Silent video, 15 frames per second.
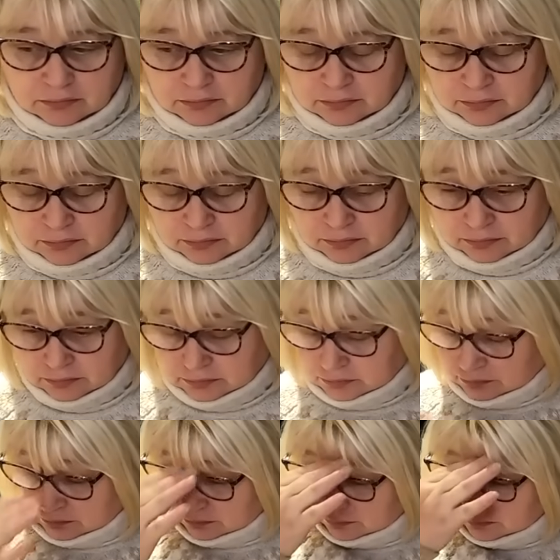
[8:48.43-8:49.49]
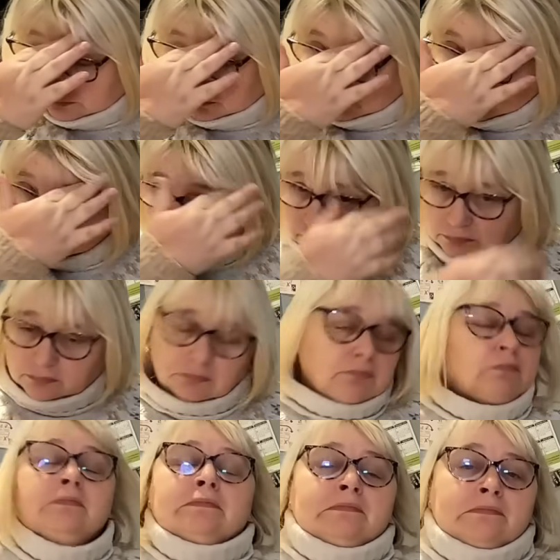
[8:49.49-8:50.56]

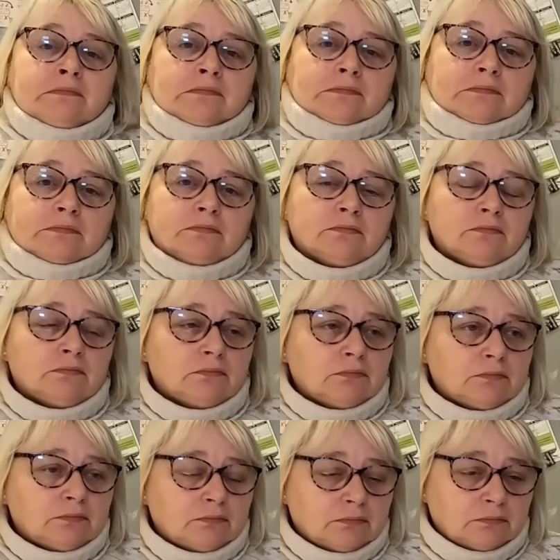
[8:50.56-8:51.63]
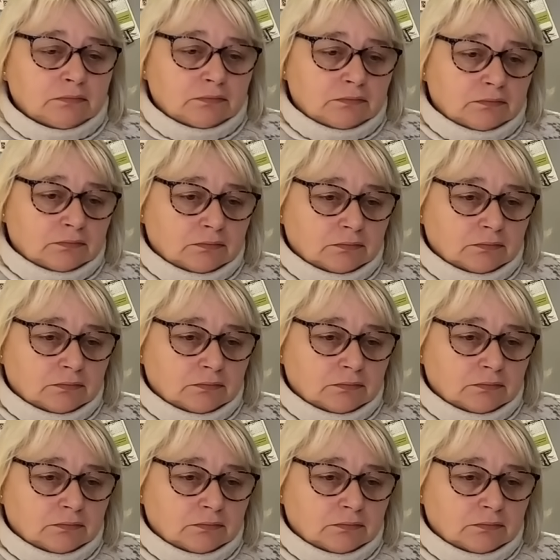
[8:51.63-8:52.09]
This person isn't speaking.